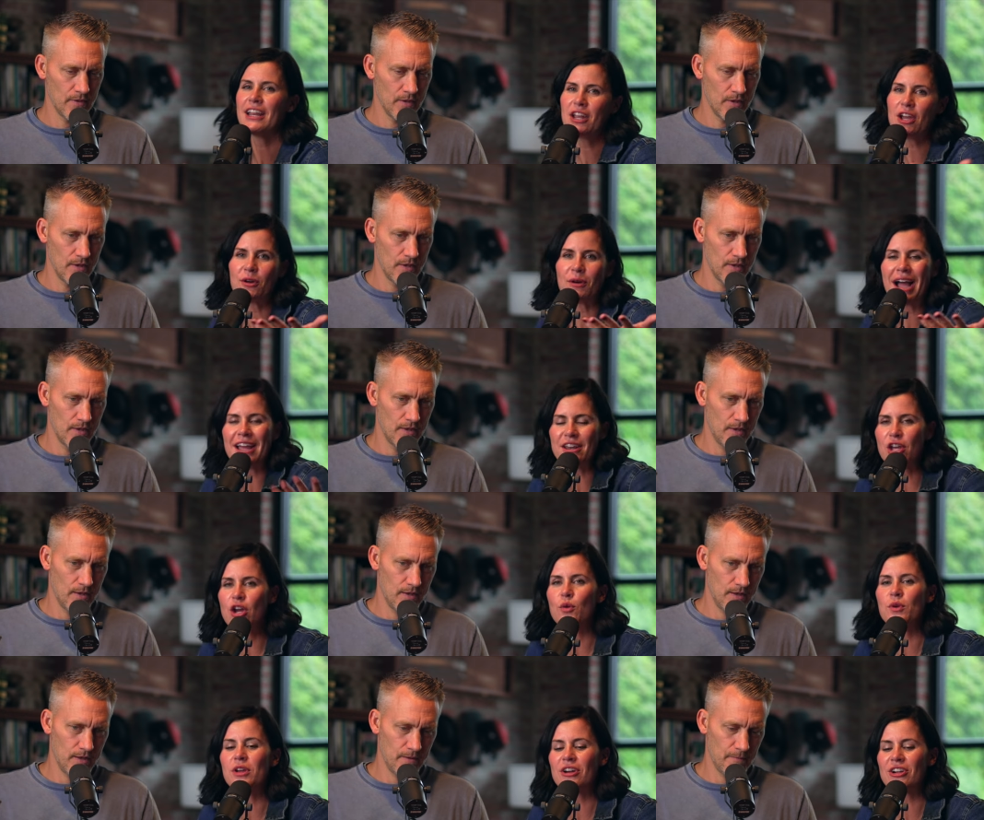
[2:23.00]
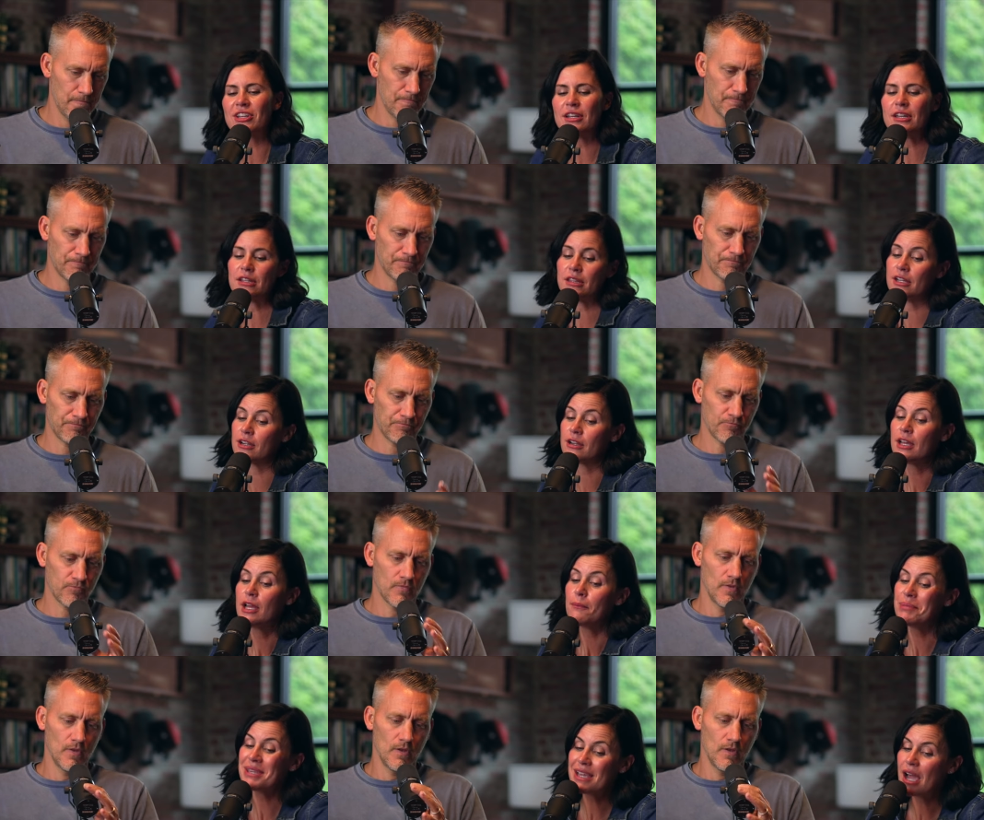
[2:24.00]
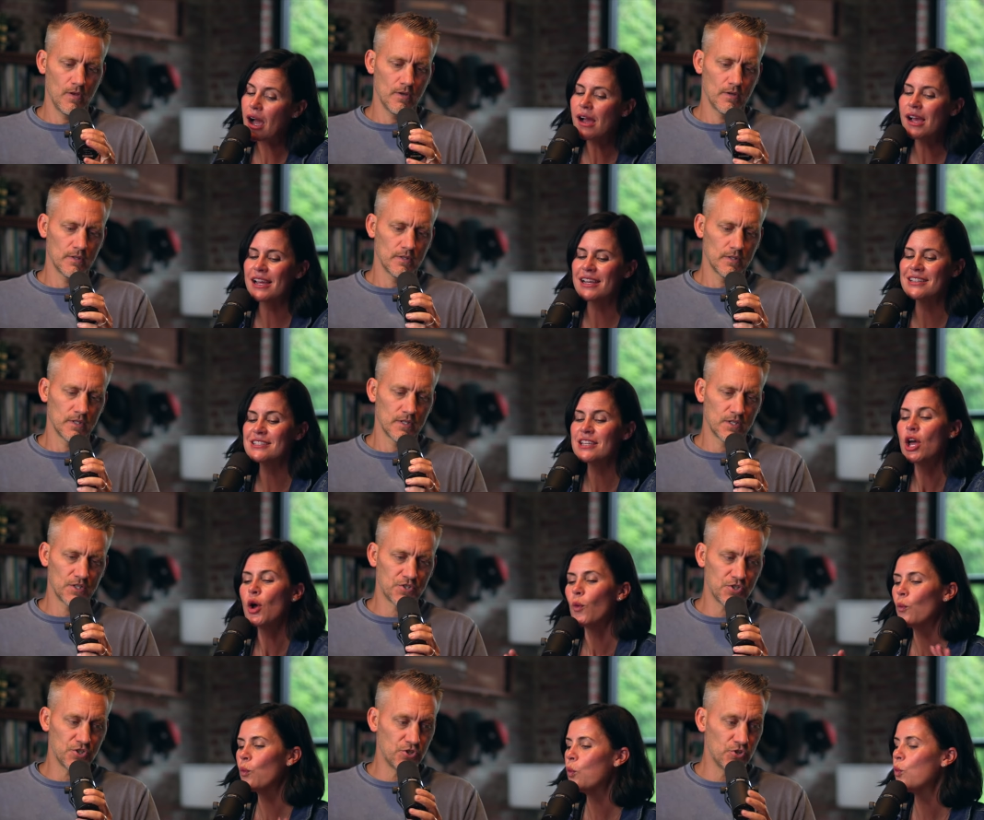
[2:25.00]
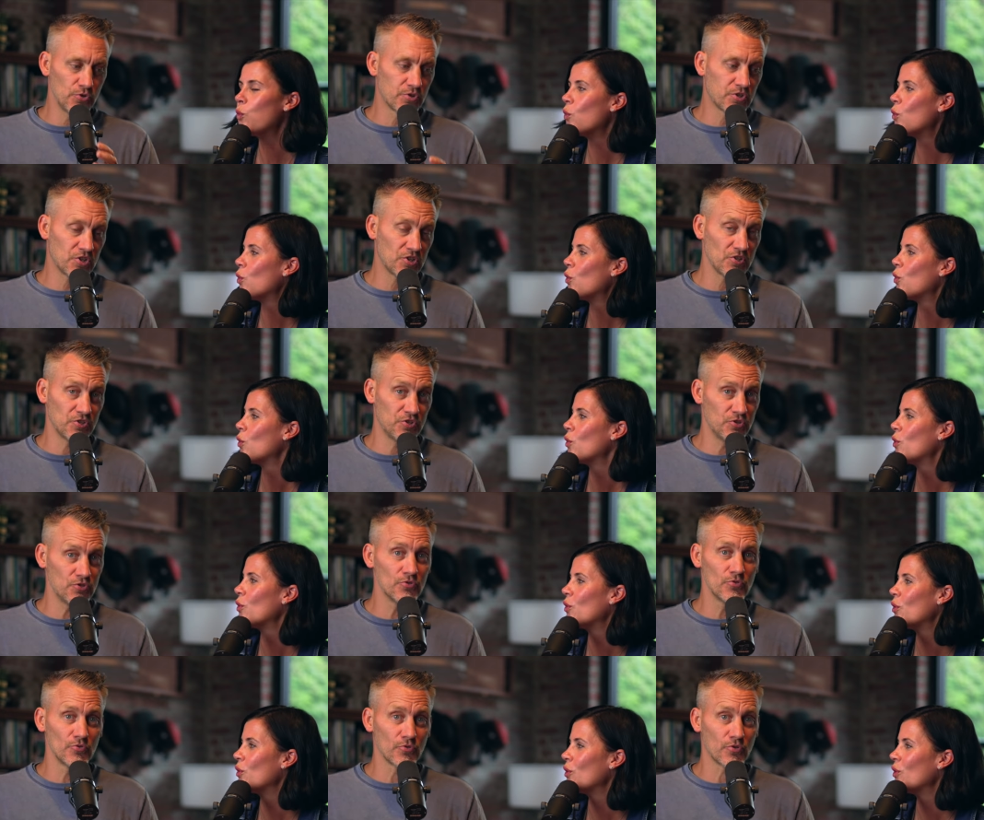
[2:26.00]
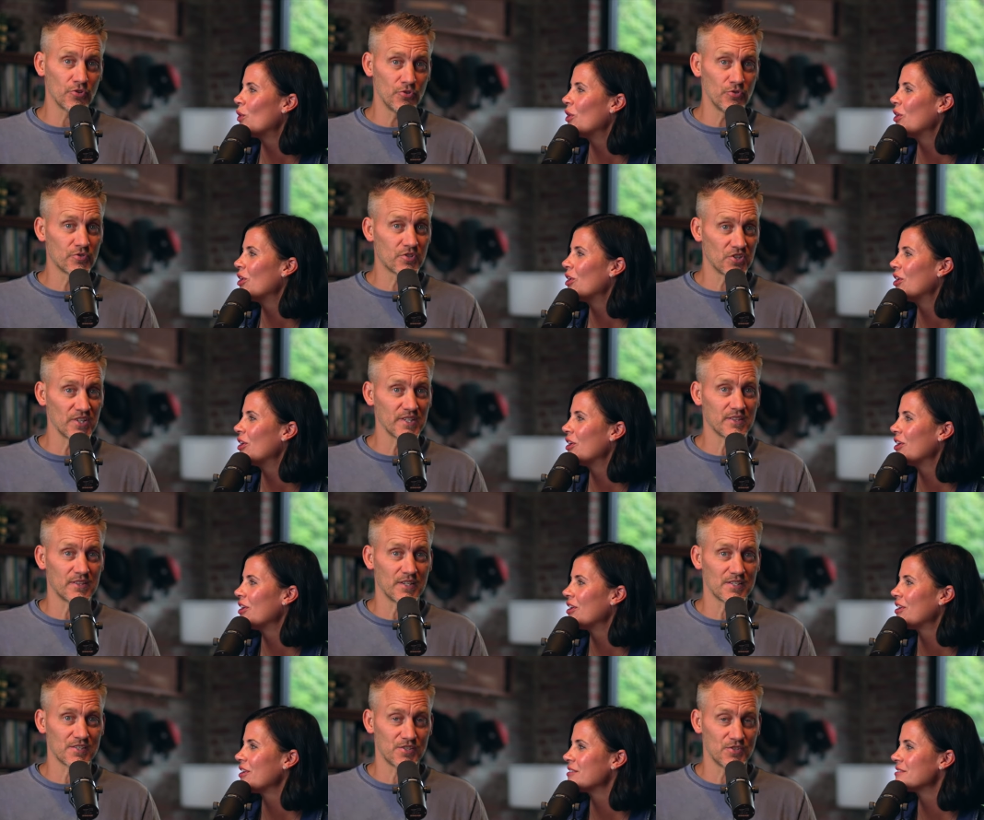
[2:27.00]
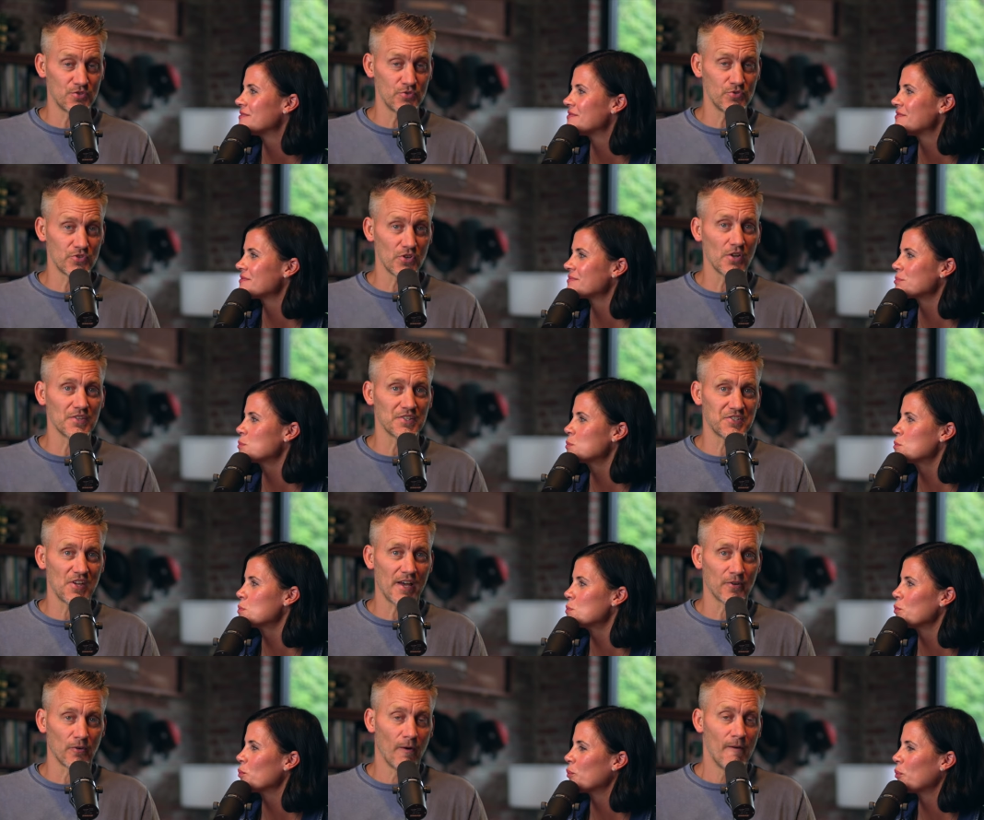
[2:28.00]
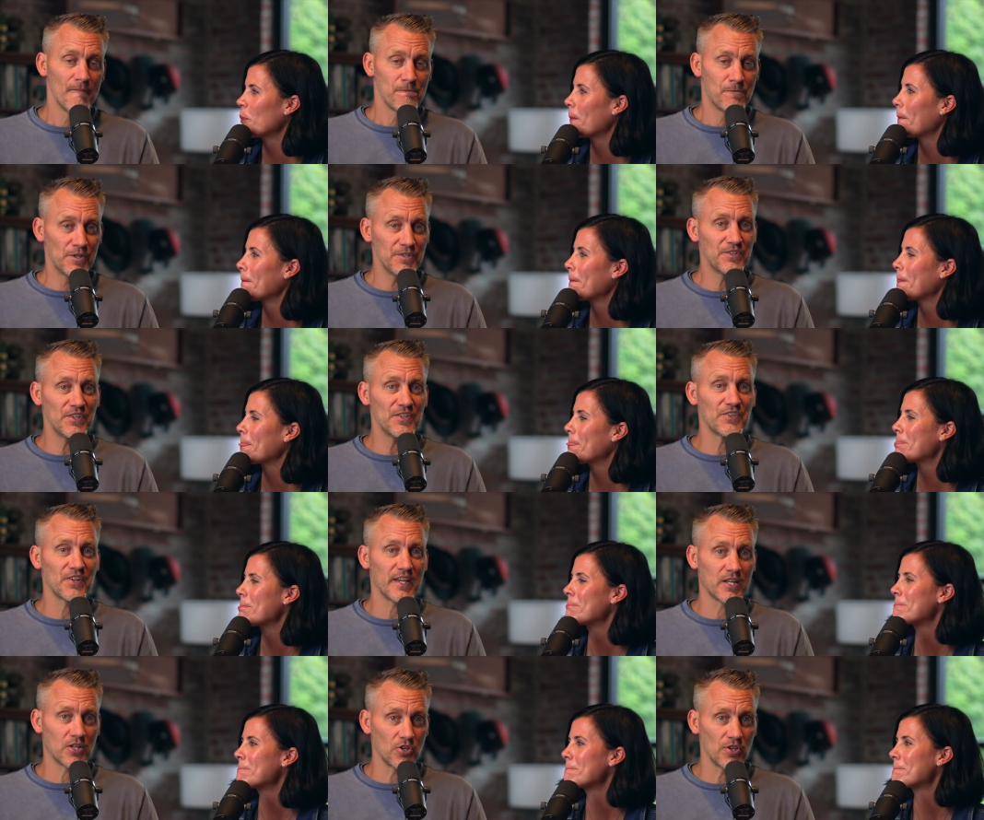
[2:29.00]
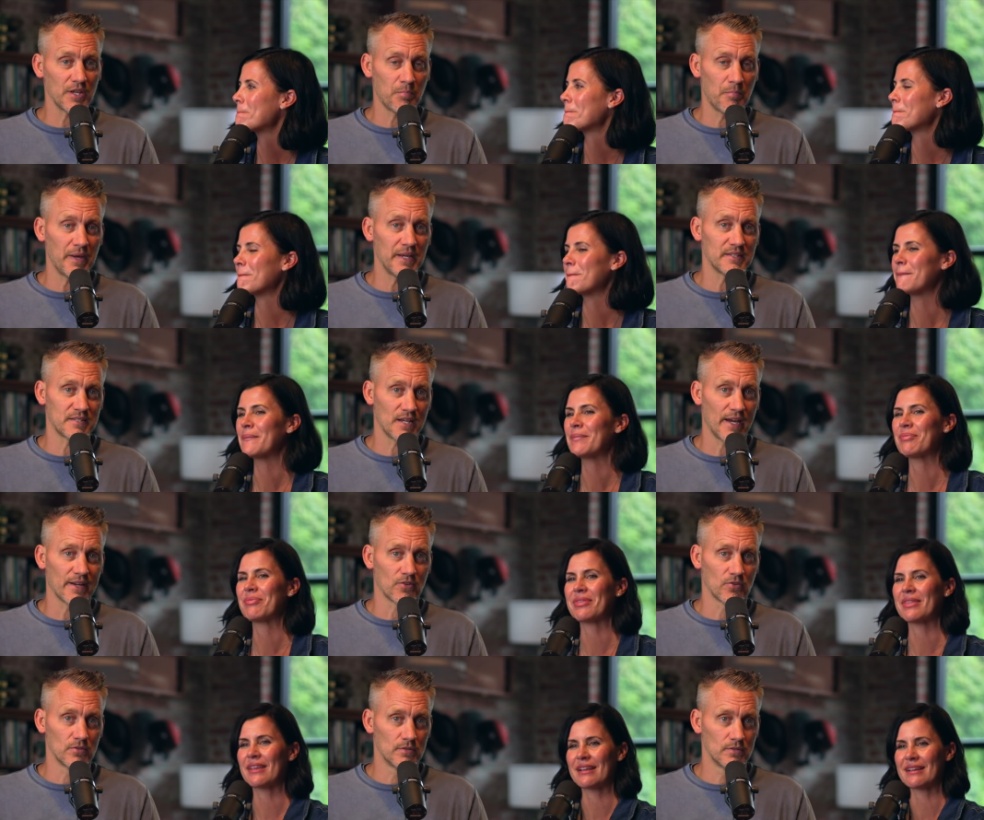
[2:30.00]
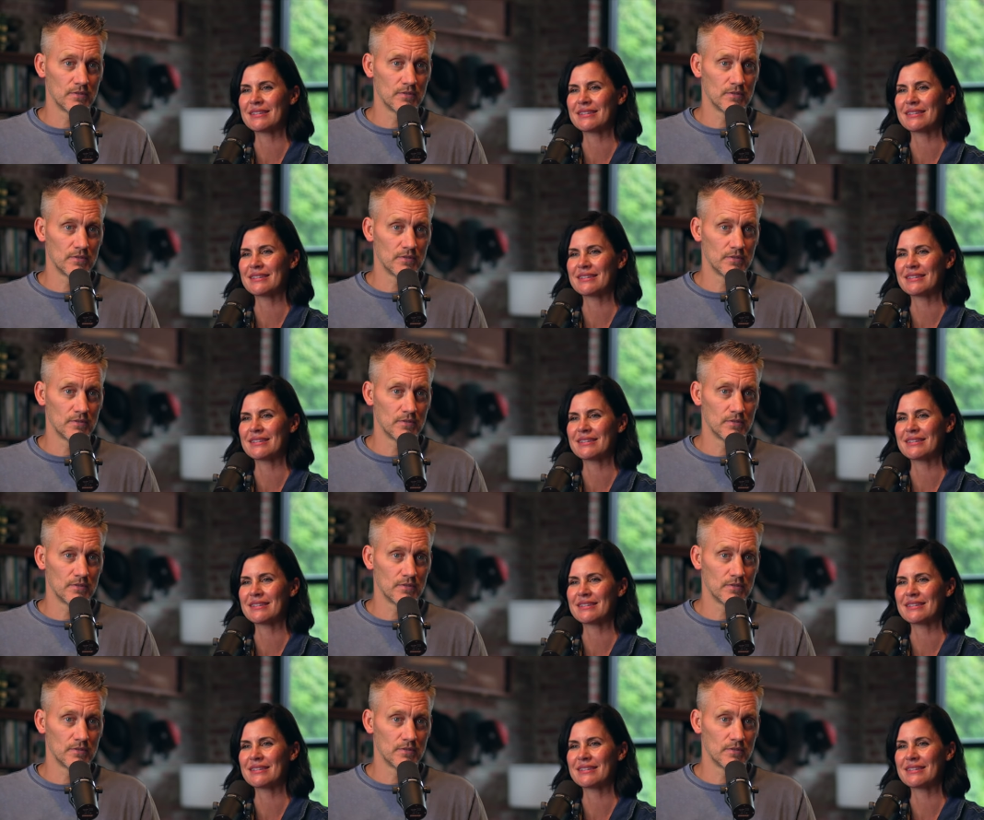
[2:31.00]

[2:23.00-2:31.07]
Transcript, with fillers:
Speaker 1: know, I know, we are getting there because
Speaker 2: because you cl you you clicked this because you saw the title. This is a clickbait title.